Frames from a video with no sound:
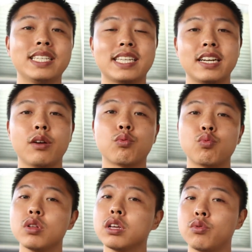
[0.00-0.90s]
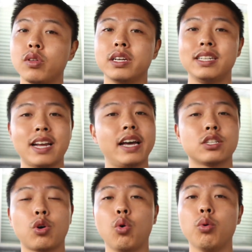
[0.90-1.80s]
is get a really, really
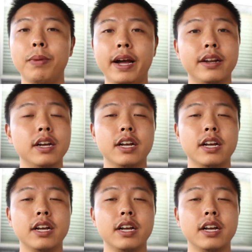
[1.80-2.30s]
nice coal bed.